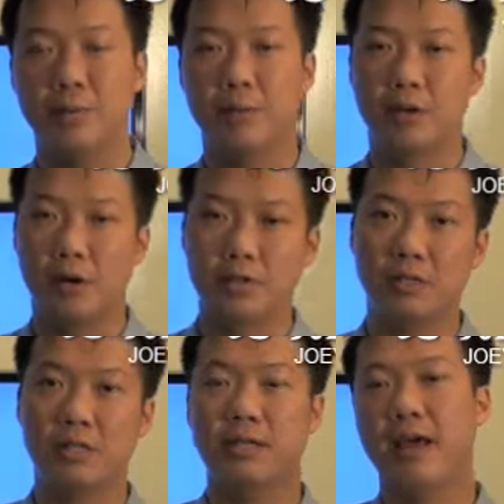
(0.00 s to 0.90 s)
Because you
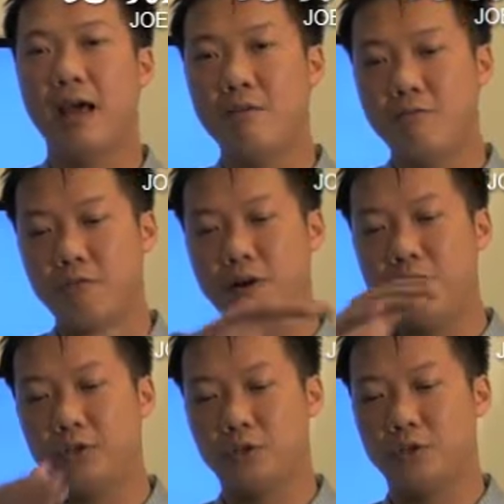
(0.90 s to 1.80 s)
see,
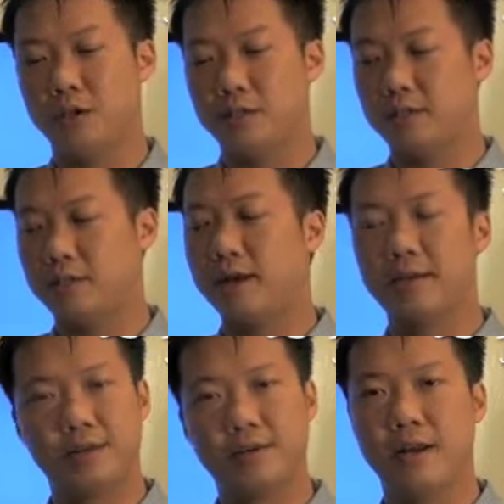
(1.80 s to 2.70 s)
every
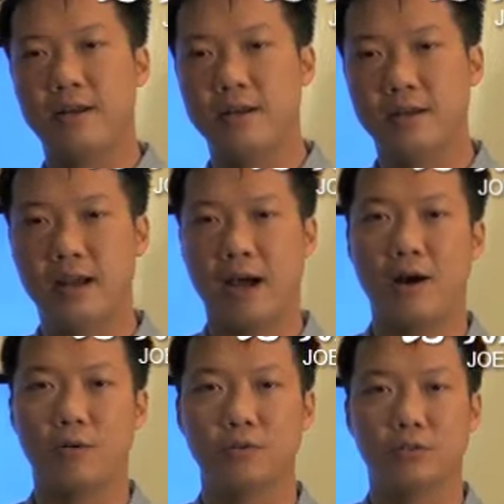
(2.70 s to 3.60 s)
sector in the
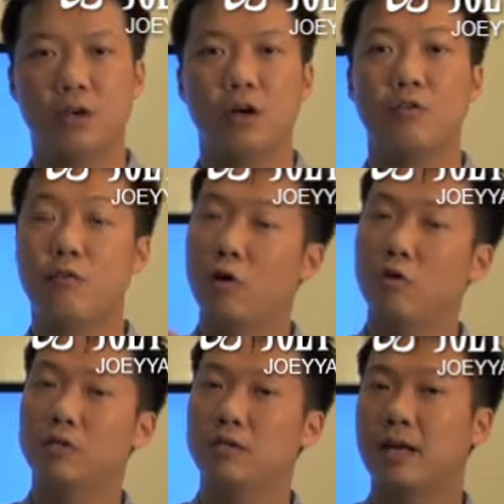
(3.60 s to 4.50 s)
house
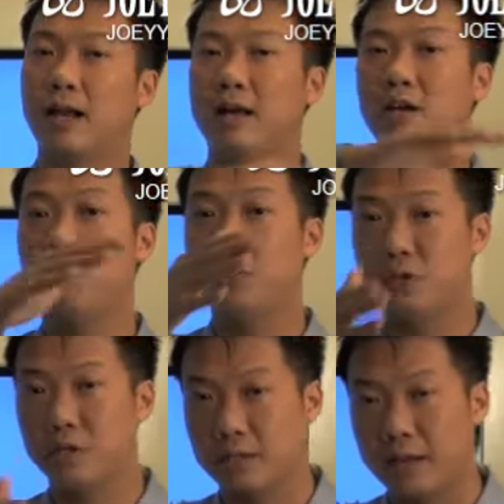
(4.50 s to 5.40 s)
follows the calendar, which
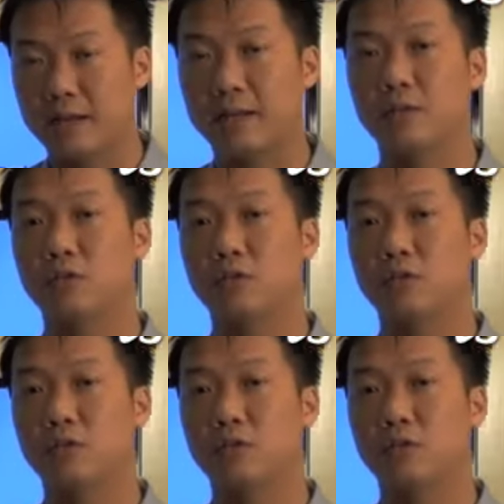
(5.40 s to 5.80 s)
is cyclical.